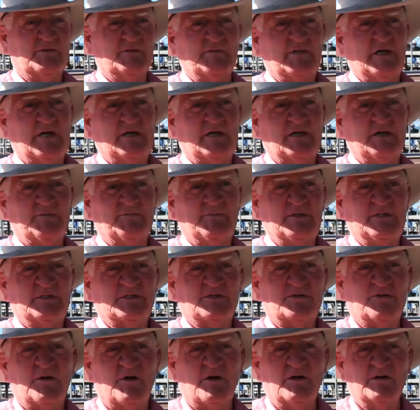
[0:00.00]
a, little, uh, bit
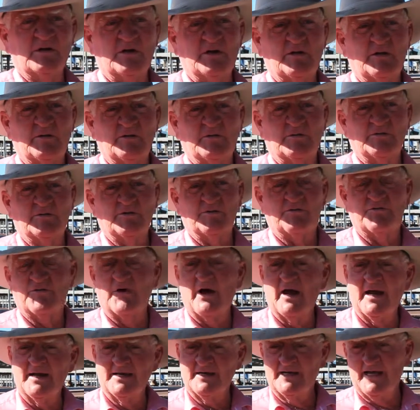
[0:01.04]
stronger. The
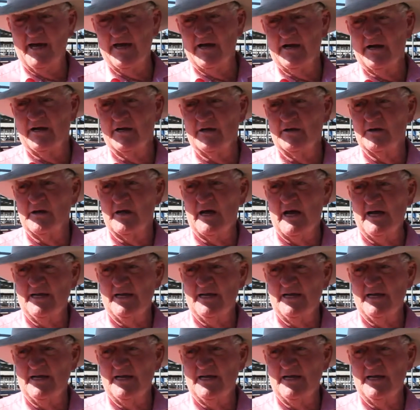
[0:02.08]
trade cattle,